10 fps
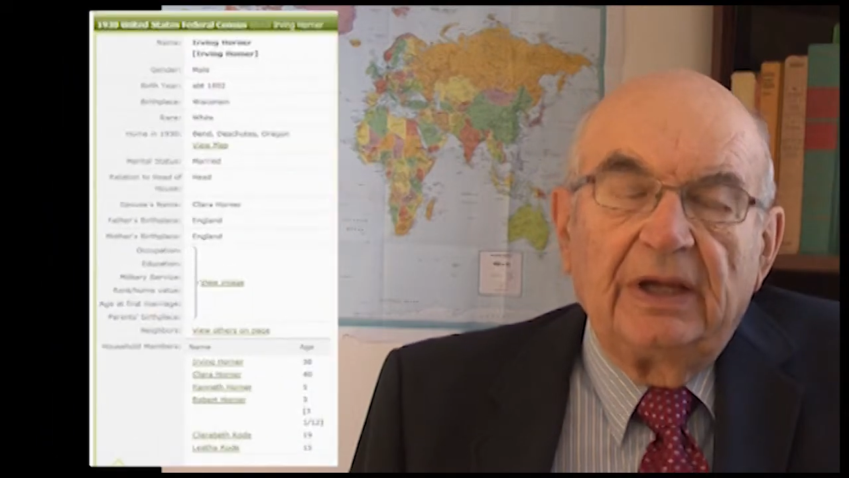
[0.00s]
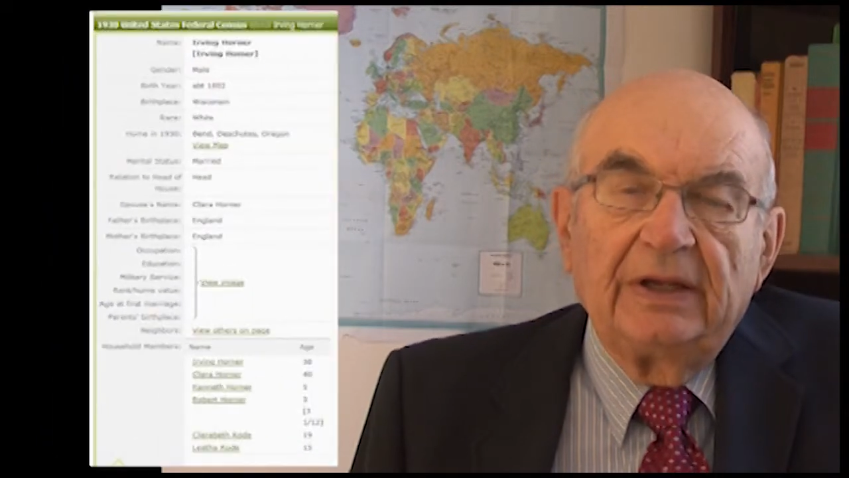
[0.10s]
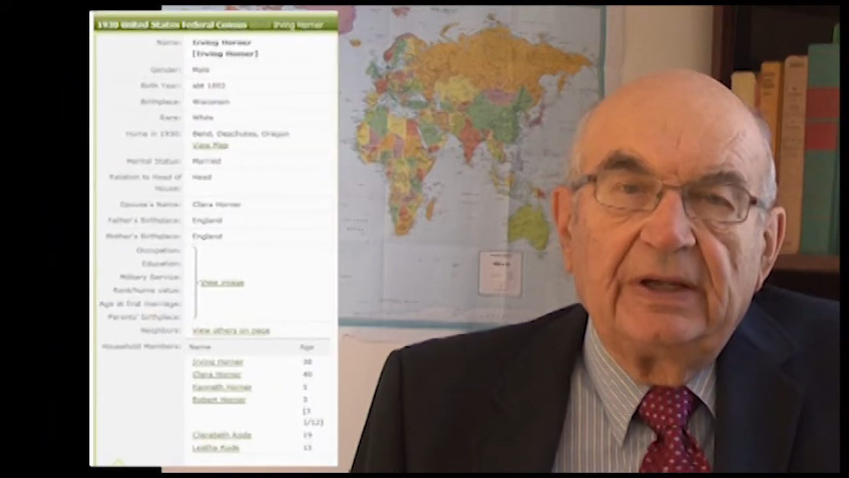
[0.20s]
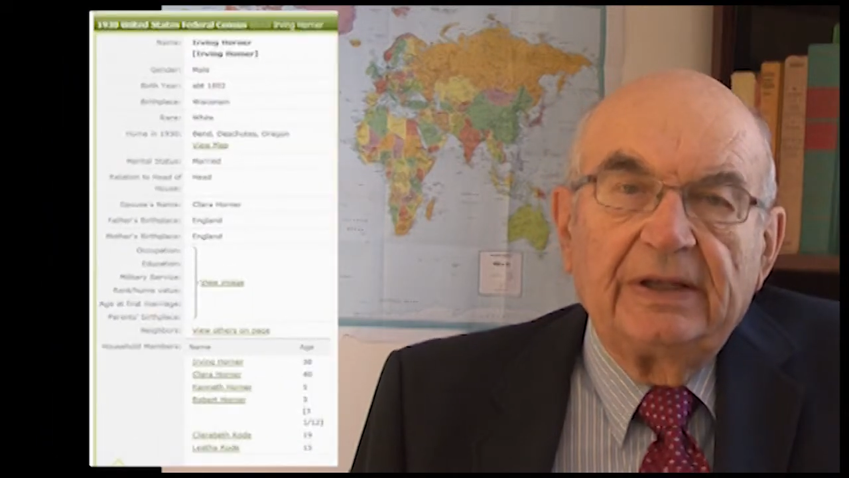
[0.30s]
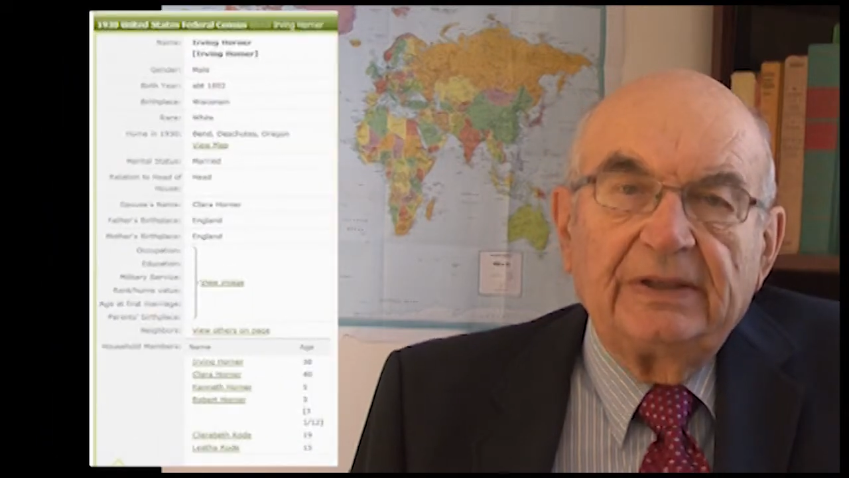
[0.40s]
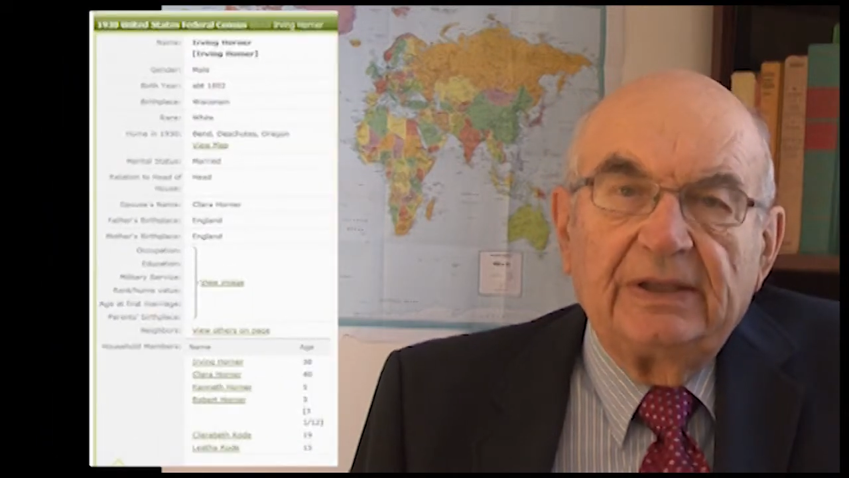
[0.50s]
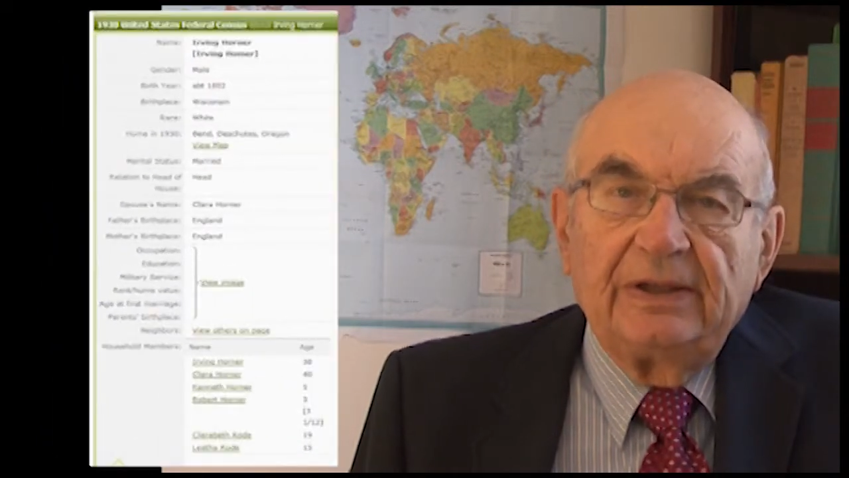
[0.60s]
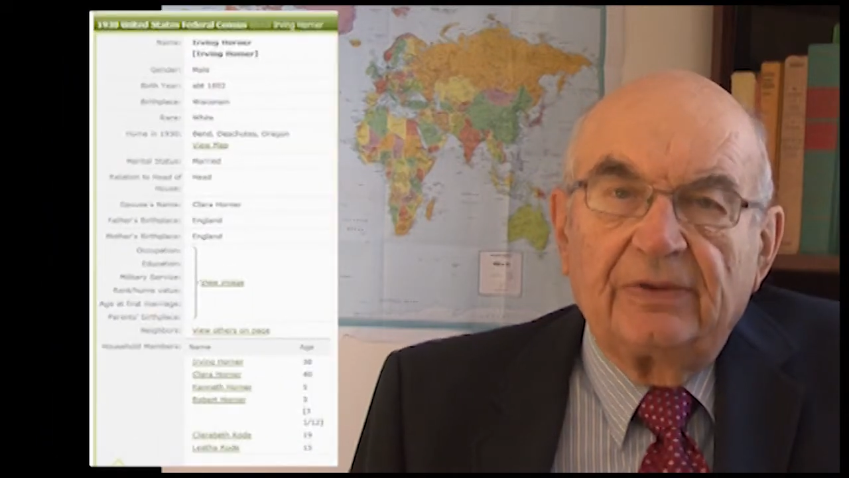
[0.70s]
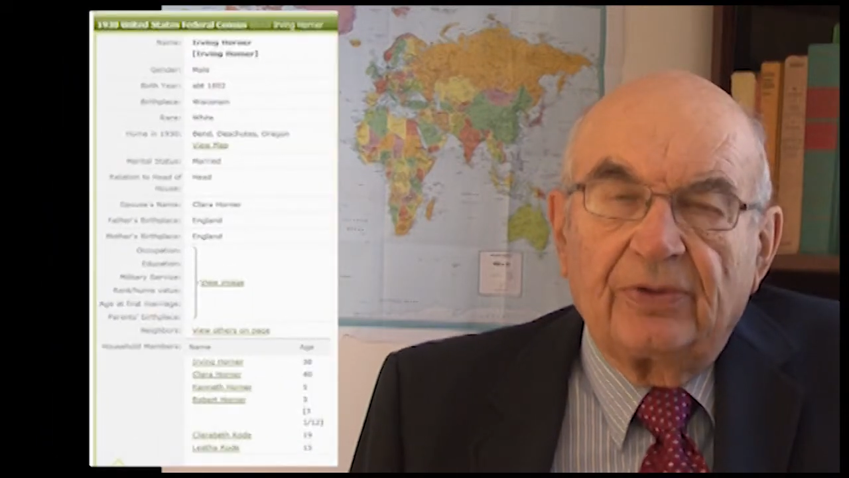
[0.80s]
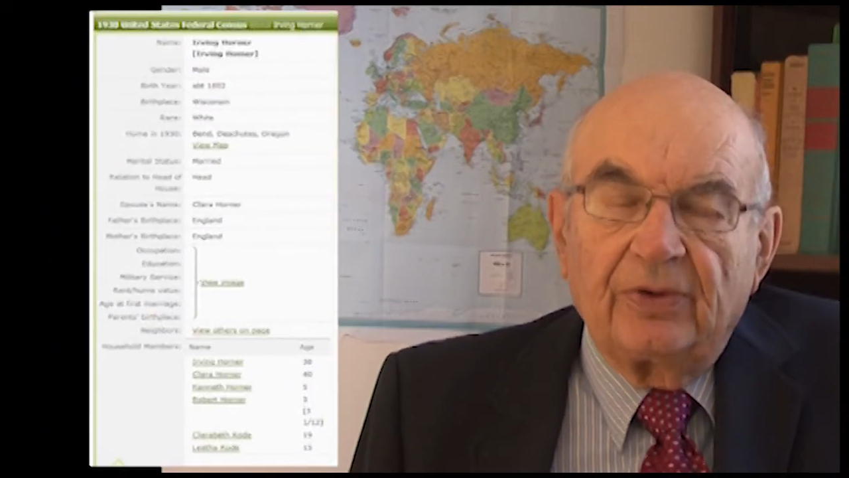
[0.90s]
In
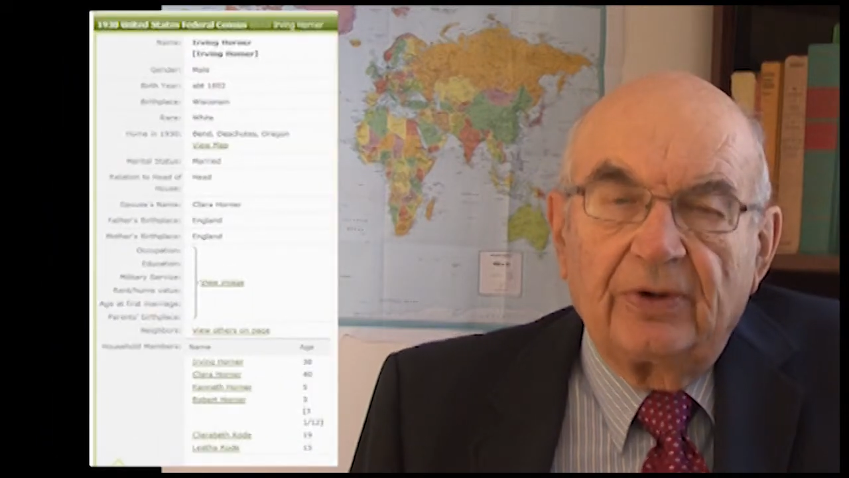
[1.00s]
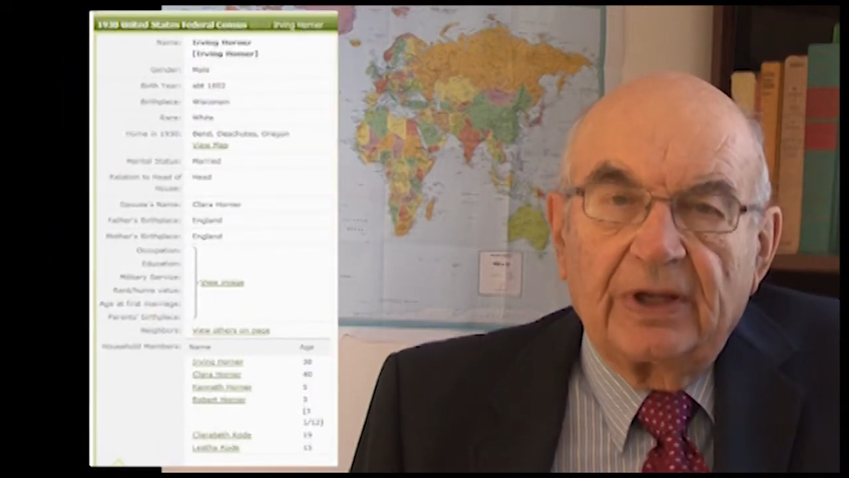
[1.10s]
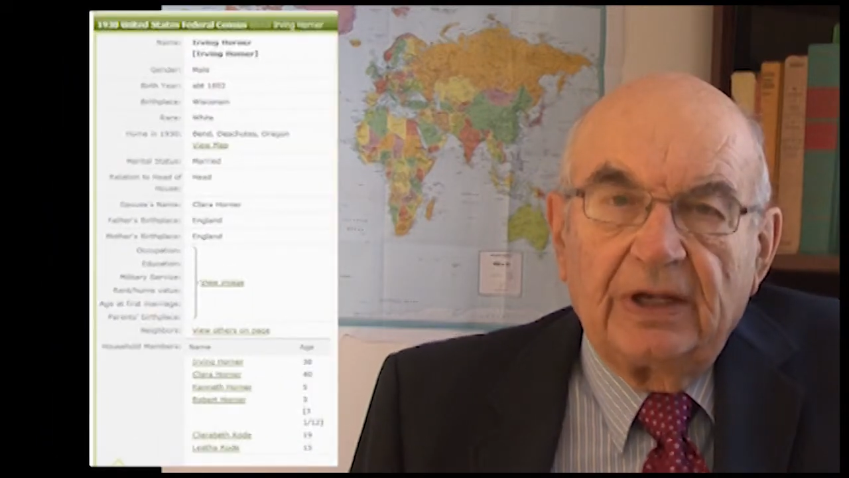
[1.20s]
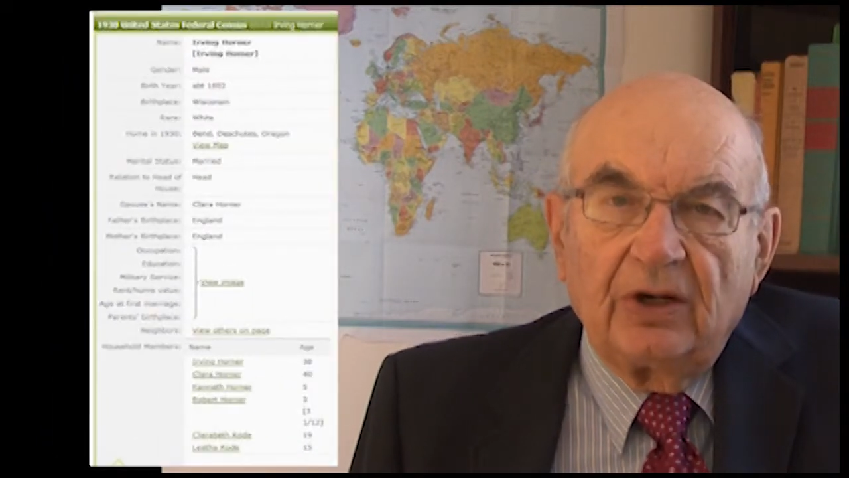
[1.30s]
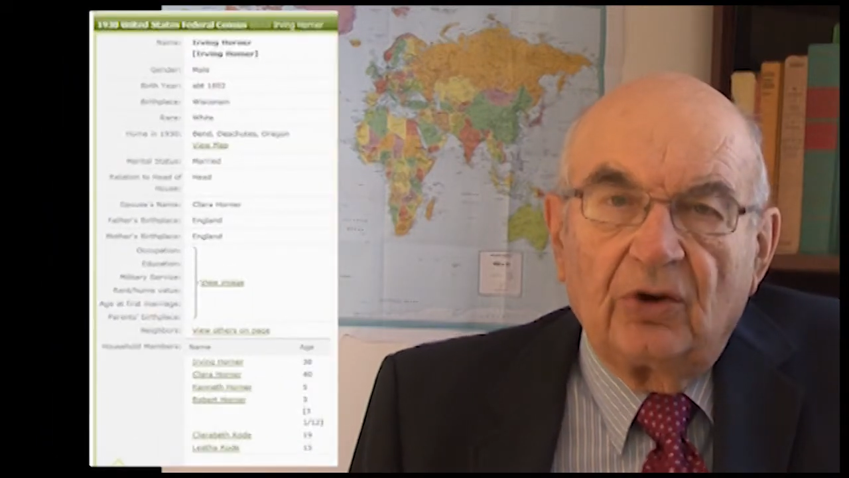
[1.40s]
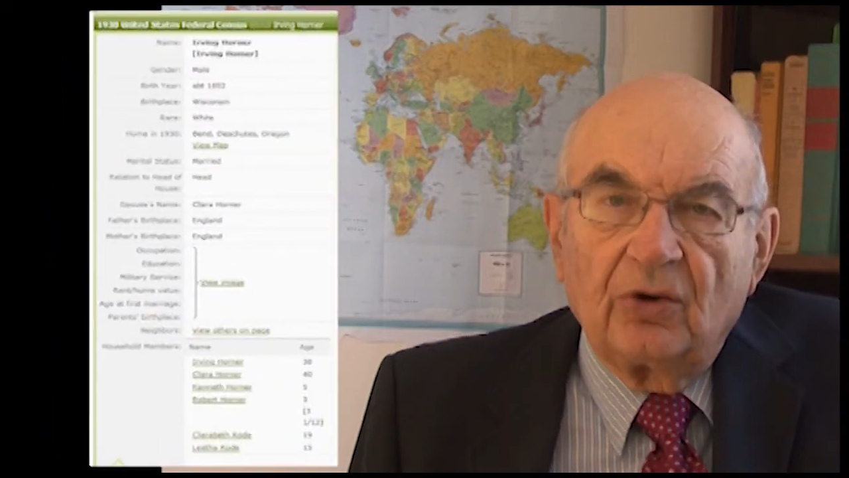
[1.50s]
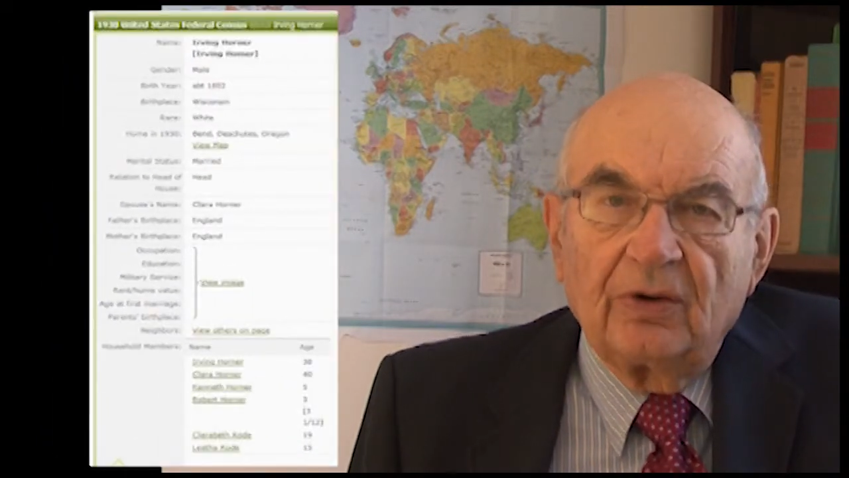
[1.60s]
1930,